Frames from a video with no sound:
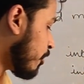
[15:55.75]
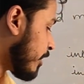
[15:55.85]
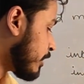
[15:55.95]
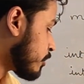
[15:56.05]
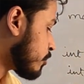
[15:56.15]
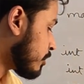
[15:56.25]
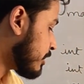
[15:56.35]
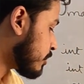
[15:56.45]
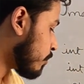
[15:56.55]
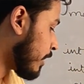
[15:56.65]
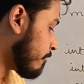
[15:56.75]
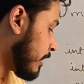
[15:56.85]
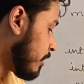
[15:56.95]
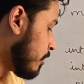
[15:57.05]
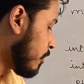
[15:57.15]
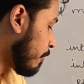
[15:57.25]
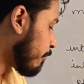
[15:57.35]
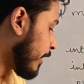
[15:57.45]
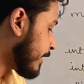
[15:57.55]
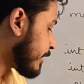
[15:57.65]
you have understood this one well.
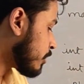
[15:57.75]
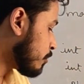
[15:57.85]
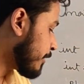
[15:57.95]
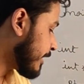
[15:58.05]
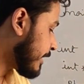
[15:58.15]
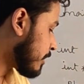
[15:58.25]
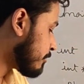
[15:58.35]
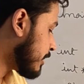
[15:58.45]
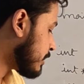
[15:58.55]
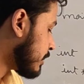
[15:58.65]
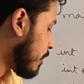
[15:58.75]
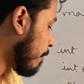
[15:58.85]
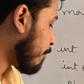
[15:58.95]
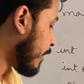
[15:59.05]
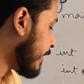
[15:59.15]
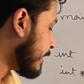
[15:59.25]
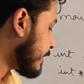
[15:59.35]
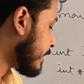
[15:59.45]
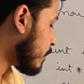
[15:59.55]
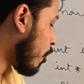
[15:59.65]
Pointer to PTR means
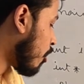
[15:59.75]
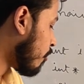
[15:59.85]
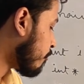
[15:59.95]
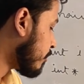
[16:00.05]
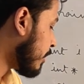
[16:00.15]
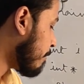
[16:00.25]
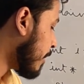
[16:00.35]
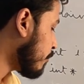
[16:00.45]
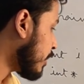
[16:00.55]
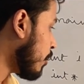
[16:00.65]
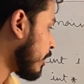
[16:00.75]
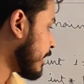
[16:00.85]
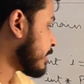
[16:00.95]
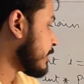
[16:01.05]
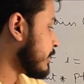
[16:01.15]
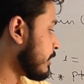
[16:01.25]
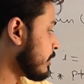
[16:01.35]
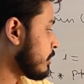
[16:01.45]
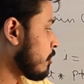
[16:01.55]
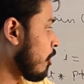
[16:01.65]
pointer of the memory location
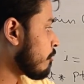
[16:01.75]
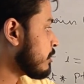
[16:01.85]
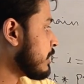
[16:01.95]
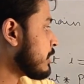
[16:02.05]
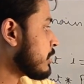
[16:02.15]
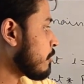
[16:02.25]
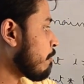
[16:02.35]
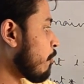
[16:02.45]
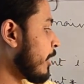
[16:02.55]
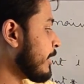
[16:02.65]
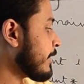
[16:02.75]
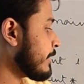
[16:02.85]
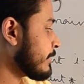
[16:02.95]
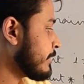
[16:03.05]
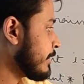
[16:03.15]
of this pointer.